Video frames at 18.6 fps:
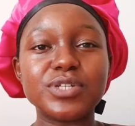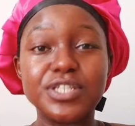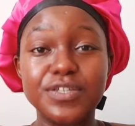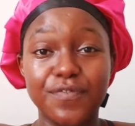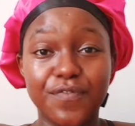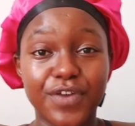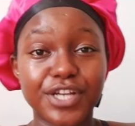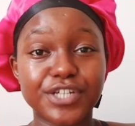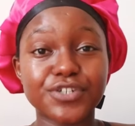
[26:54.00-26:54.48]

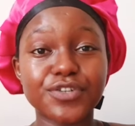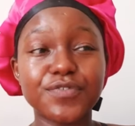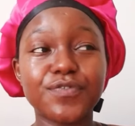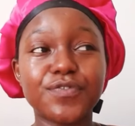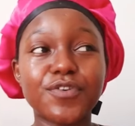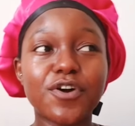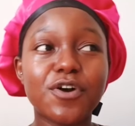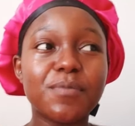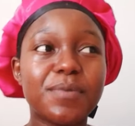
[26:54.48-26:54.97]

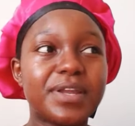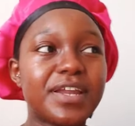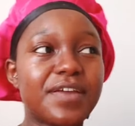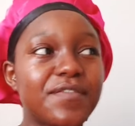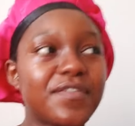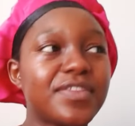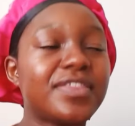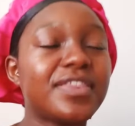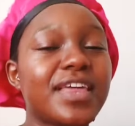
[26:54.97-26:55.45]
motivation from
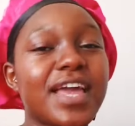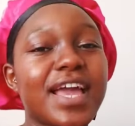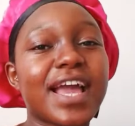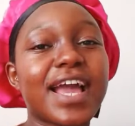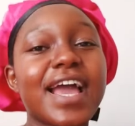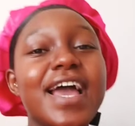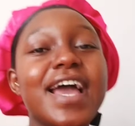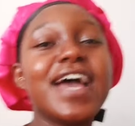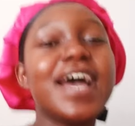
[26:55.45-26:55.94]
and
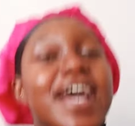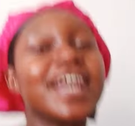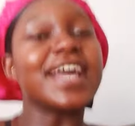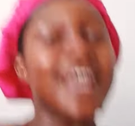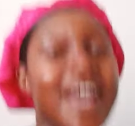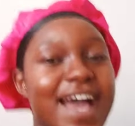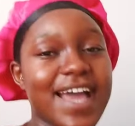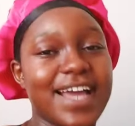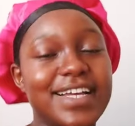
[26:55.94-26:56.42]
everything.
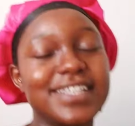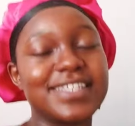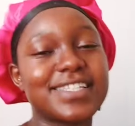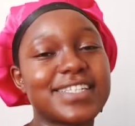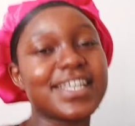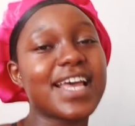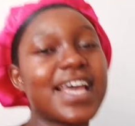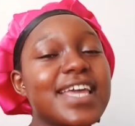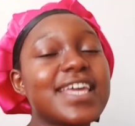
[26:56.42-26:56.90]

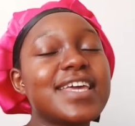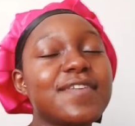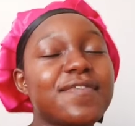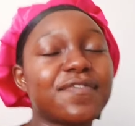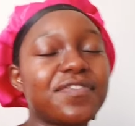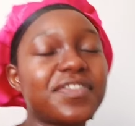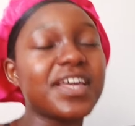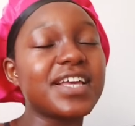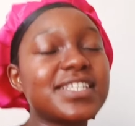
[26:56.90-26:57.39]
Guys,
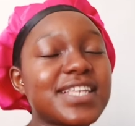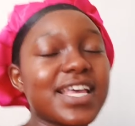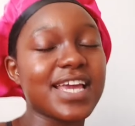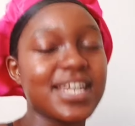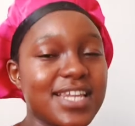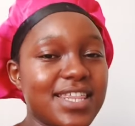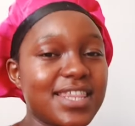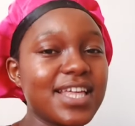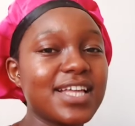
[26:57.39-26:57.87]
if
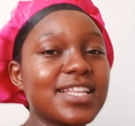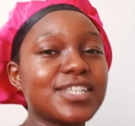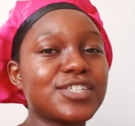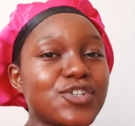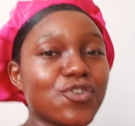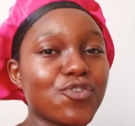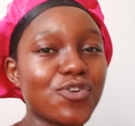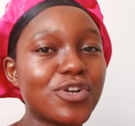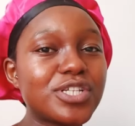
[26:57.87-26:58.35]
there's
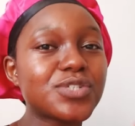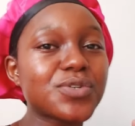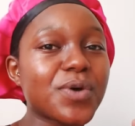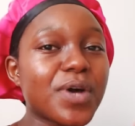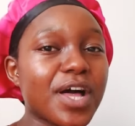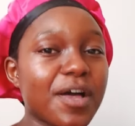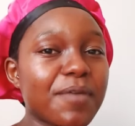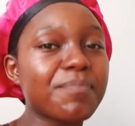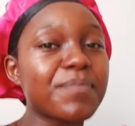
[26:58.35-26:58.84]
anything that you're
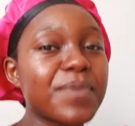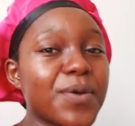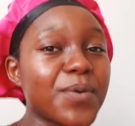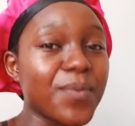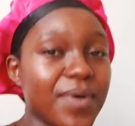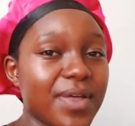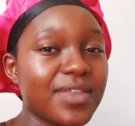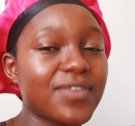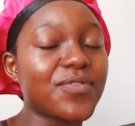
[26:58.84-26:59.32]
going to help
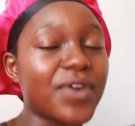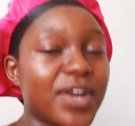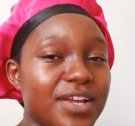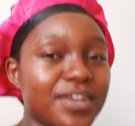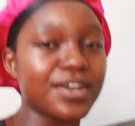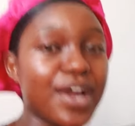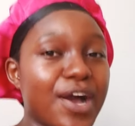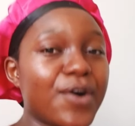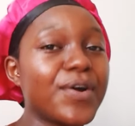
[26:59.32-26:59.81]
me
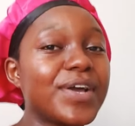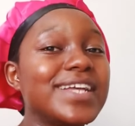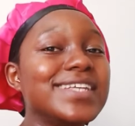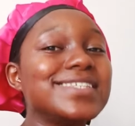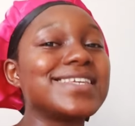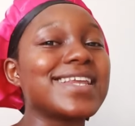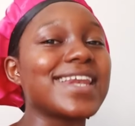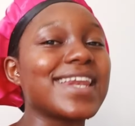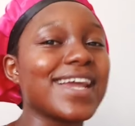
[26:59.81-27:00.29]
with right
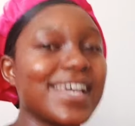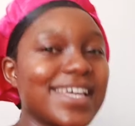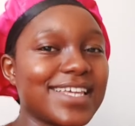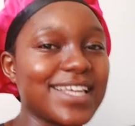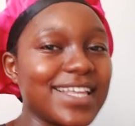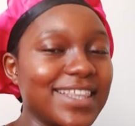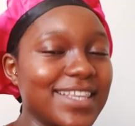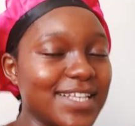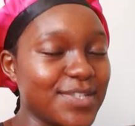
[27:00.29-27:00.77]
now, is
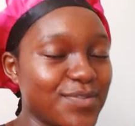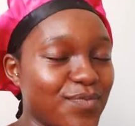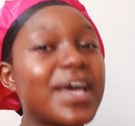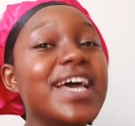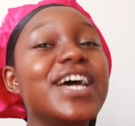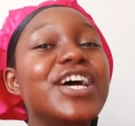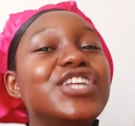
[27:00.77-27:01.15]
liking this